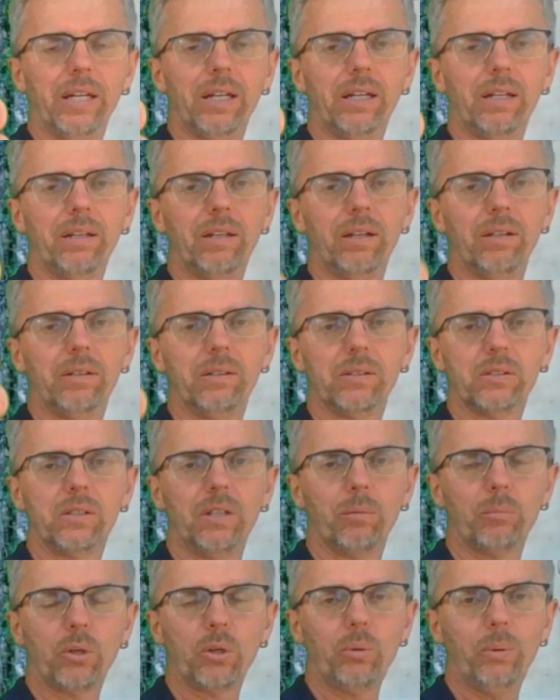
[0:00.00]
and
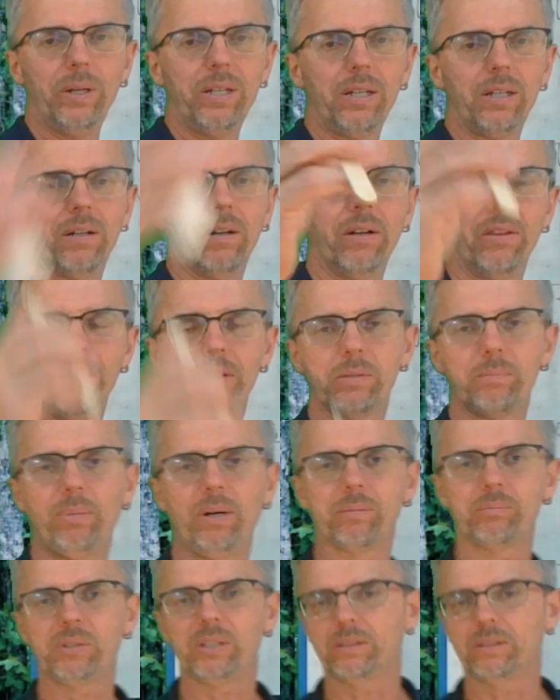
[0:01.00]
it's number 20 on this